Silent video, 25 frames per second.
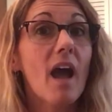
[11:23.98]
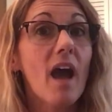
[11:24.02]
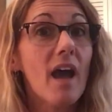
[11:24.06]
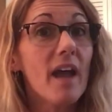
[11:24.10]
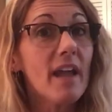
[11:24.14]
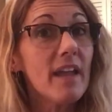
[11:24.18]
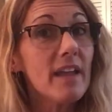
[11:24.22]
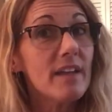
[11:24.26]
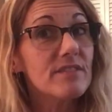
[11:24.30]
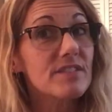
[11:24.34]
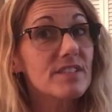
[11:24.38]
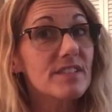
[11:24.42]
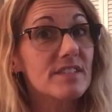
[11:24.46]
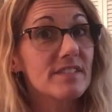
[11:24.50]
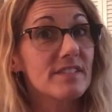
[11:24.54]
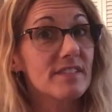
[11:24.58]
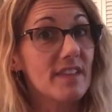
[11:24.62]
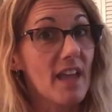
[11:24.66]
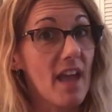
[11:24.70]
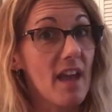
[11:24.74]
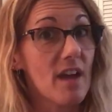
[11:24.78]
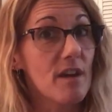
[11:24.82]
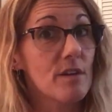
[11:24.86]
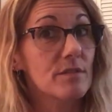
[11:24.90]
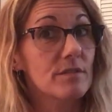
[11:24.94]
I have a
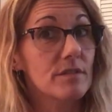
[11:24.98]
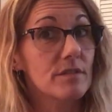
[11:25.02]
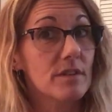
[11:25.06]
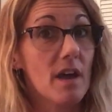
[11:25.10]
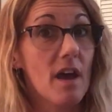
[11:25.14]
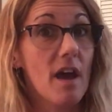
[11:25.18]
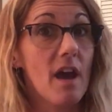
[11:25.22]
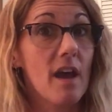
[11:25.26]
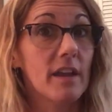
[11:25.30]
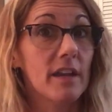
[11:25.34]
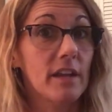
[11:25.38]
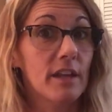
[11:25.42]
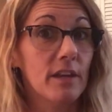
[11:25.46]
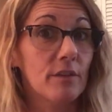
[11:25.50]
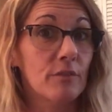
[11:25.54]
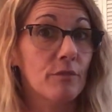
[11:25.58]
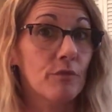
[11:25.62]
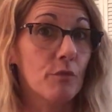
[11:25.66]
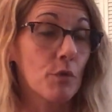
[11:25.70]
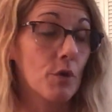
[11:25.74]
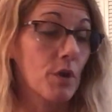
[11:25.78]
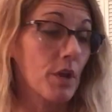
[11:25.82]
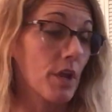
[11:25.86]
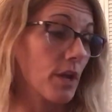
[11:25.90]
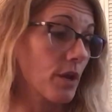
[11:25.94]
sound hiding
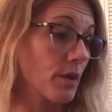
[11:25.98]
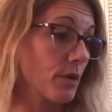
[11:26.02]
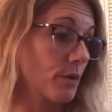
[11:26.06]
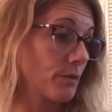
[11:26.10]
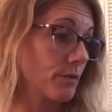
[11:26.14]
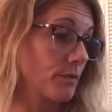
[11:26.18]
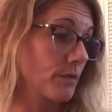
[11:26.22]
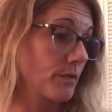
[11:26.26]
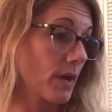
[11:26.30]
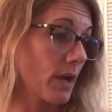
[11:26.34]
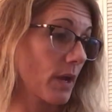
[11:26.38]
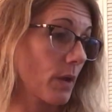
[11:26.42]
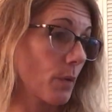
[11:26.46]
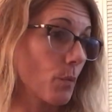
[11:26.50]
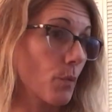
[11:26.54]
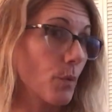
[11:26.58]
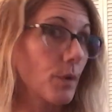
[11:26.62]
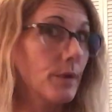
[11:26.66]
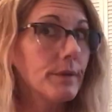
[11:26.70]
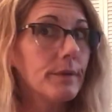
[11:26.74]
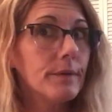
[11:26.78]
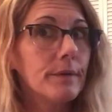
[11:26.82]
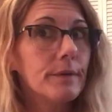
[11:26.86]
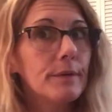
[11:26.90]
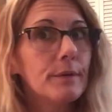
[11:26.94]
for you. I
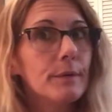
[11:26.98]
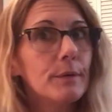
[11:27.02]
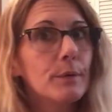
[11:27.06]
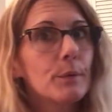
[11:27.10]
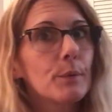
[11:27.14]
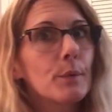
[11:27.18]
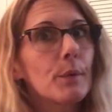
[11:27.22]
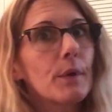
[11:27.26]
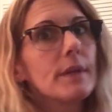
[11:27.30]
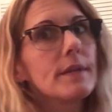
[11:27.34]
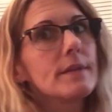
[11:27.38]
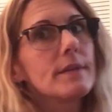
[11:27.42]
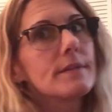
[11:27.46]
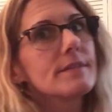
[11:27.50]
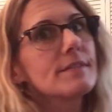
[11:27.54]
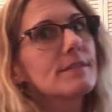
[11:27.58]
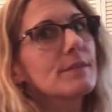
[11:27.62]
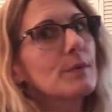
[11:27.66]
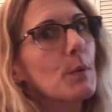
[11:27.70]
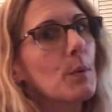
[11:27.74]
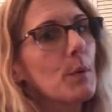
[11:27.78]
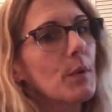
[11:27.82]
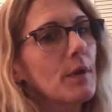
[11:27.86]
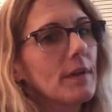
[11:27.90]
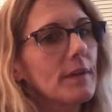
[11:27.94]
wonder what it's
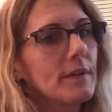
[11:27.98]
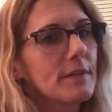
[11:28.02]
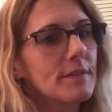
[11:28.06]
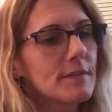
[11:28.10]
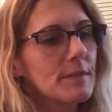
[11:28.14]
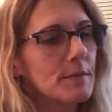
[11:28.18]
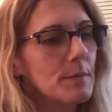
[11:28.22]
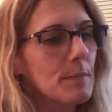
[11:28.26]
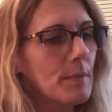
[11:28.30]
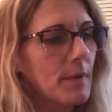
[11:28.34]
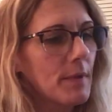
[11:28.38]
going to